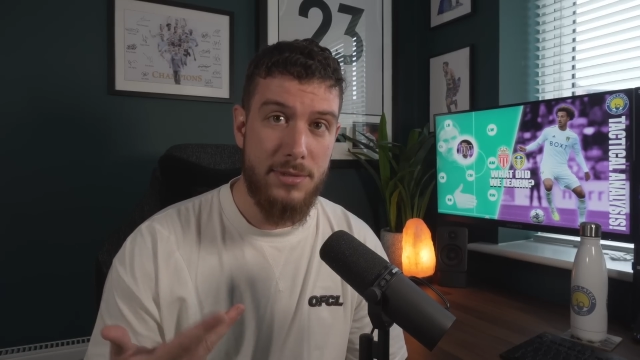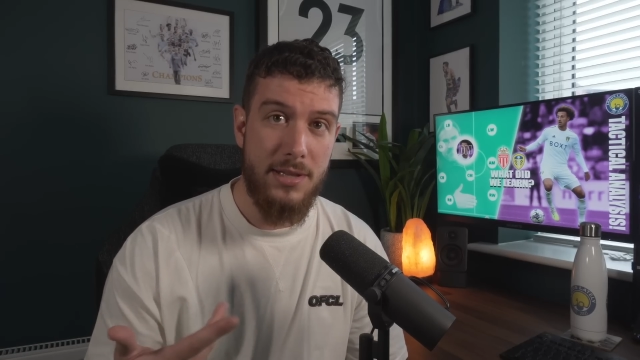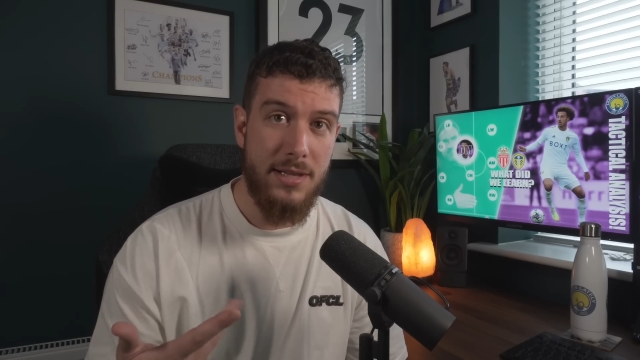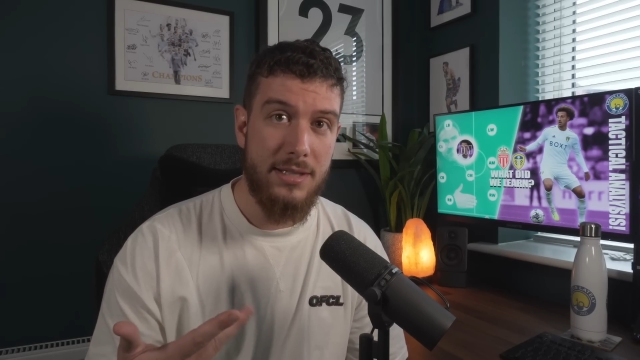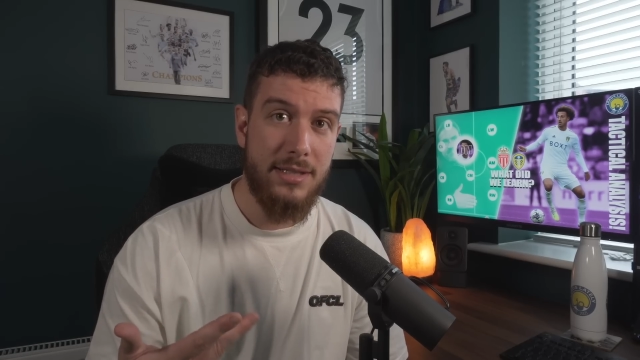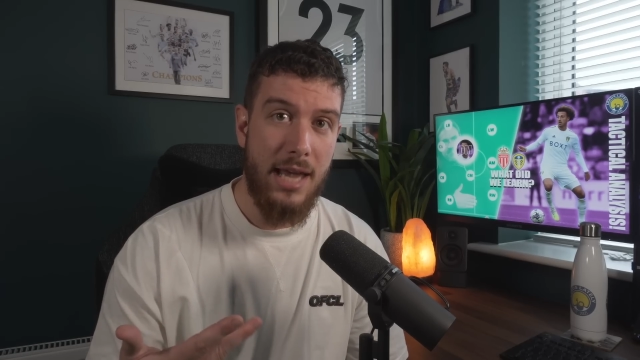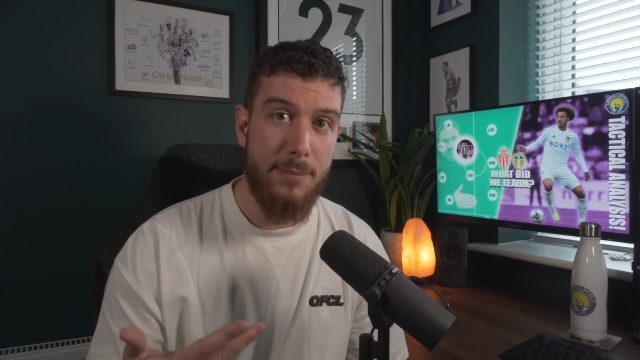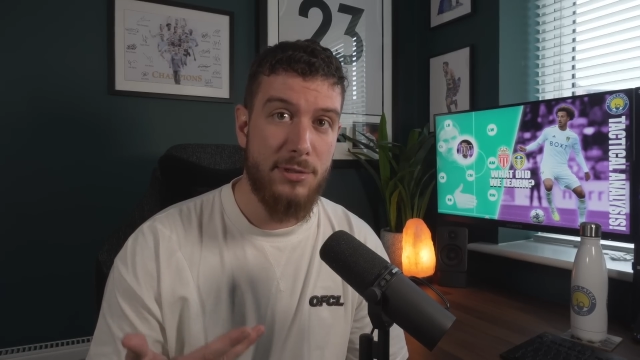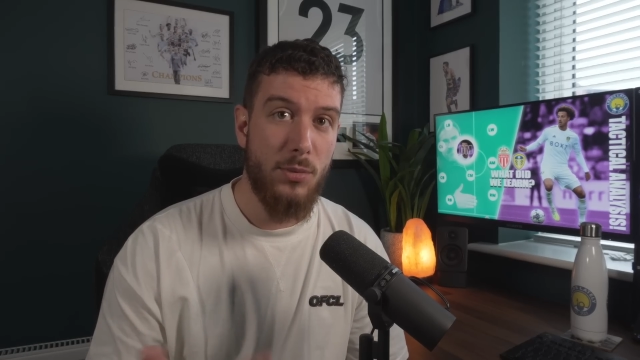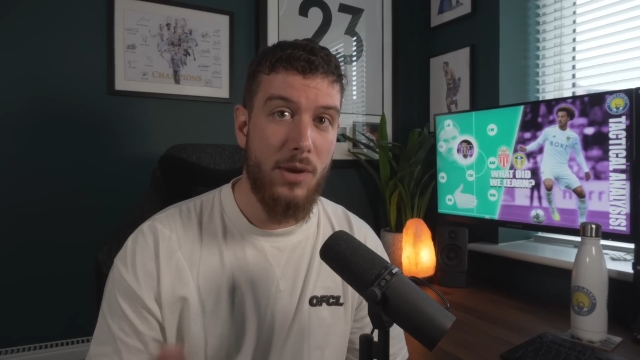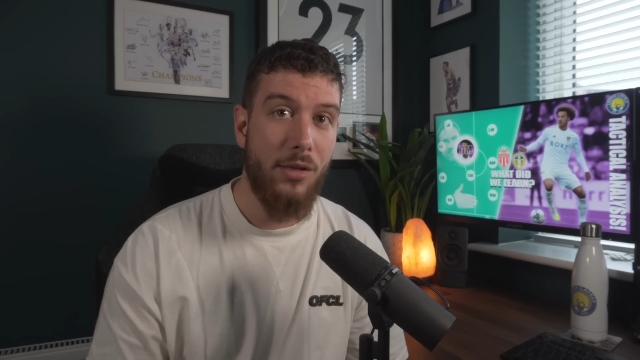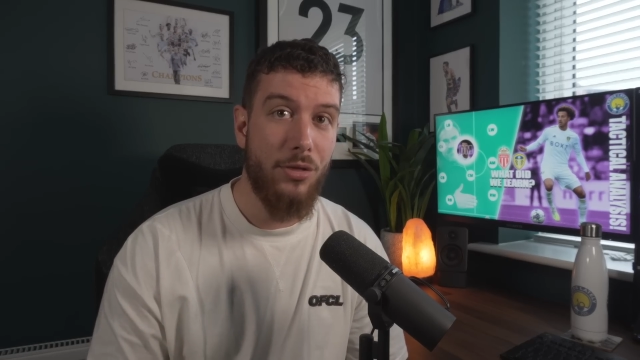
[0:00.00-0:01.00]
in this game as
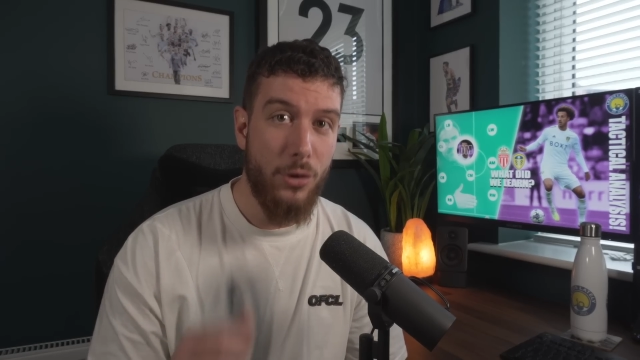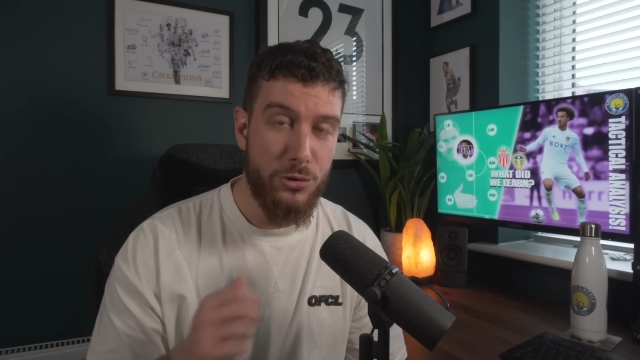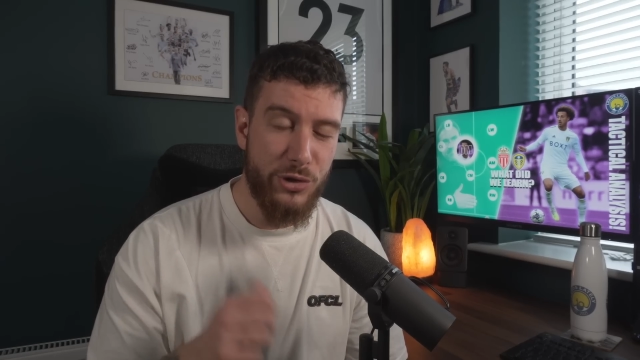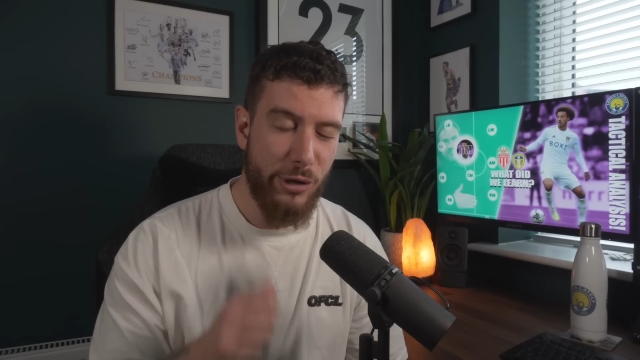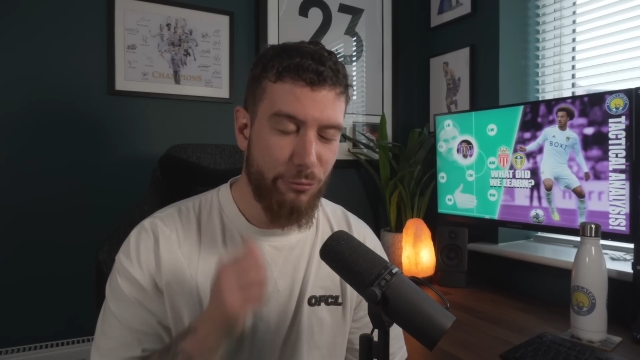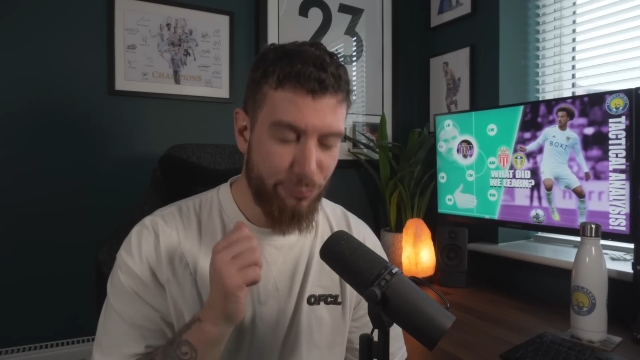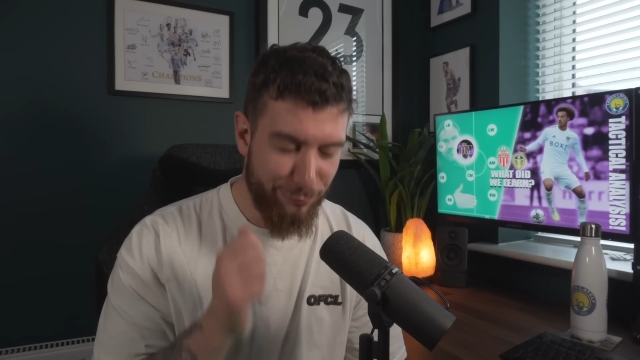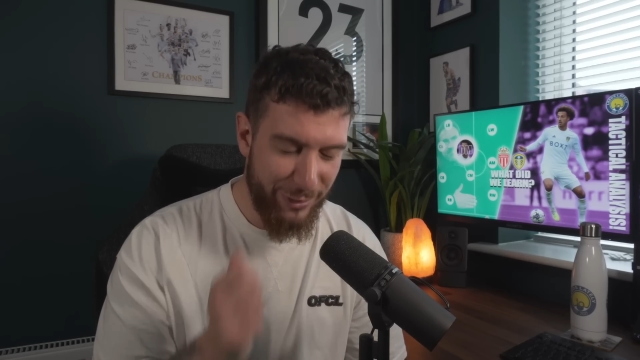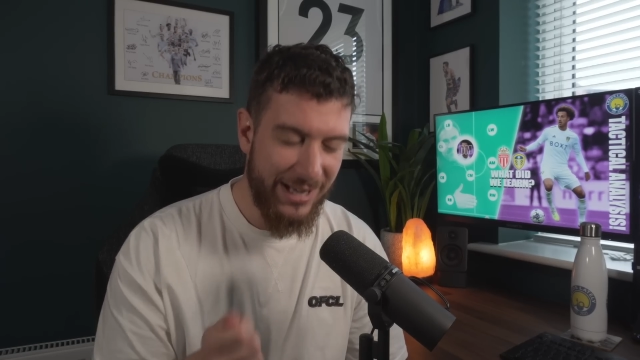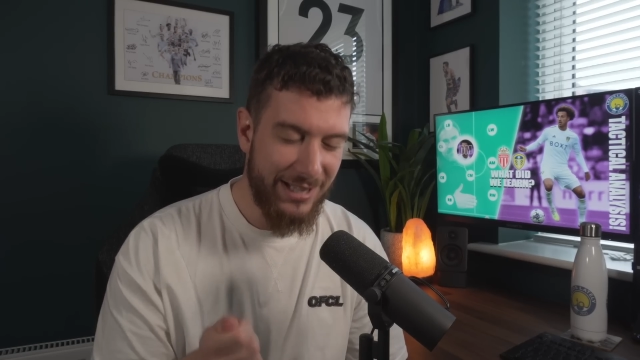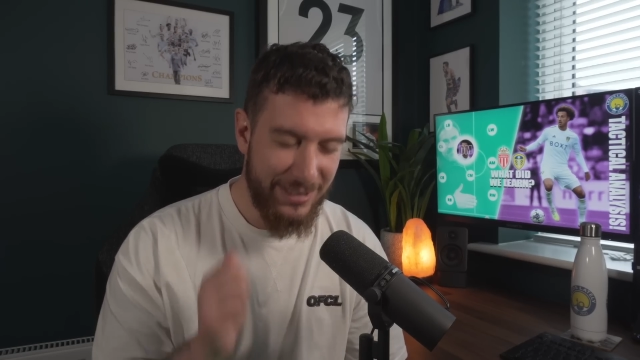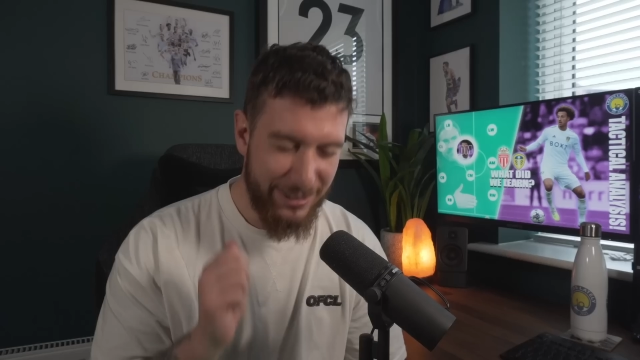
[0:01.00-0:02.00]
well. Those are
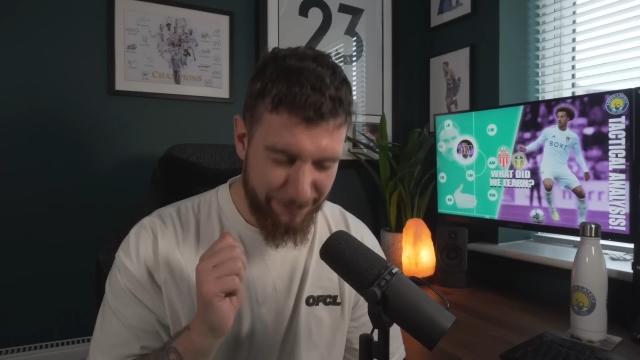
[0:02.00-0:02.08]
really,